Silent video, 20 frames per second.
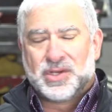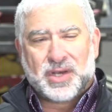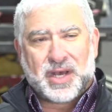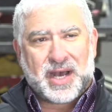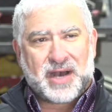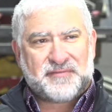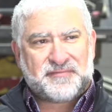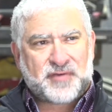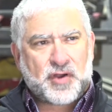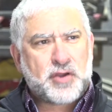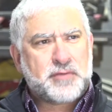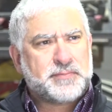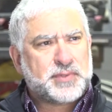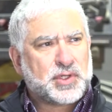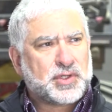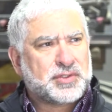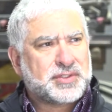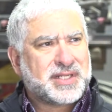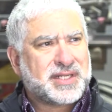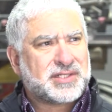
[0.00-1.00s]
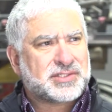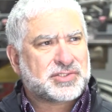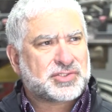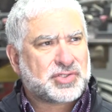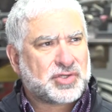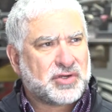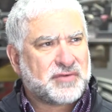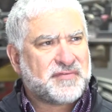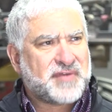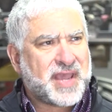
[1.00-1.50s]
Uh, Farm Bureau did a
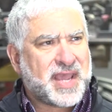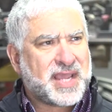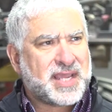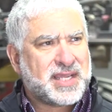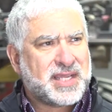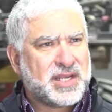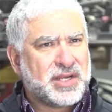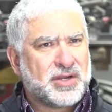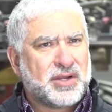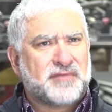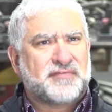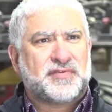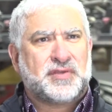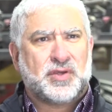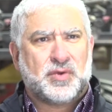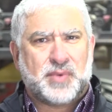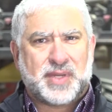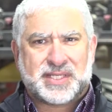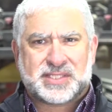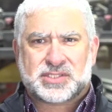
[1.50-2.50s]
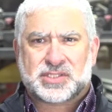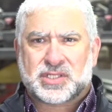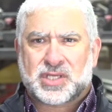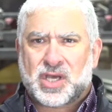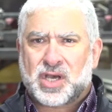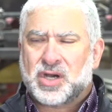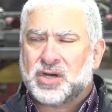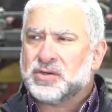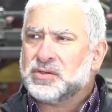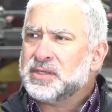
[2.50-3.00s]
survey here a few weeks
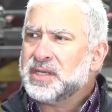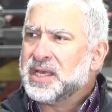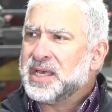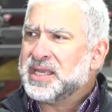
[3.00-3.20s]
ago,